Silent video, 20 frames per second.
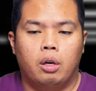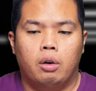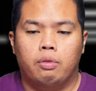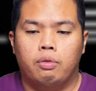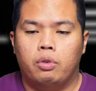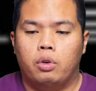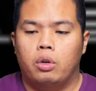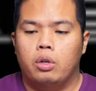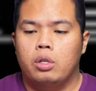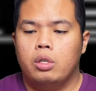of
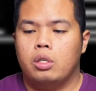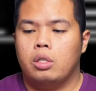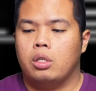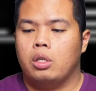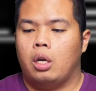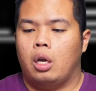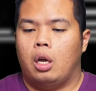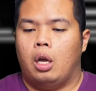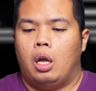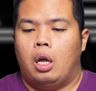course.
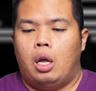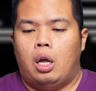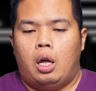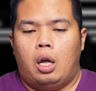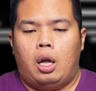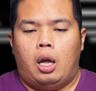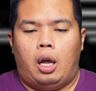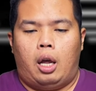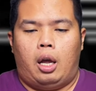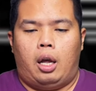
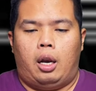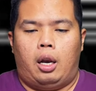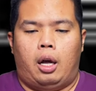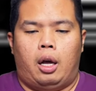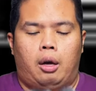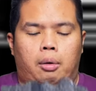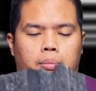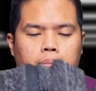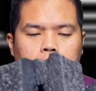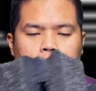
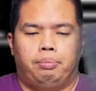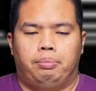And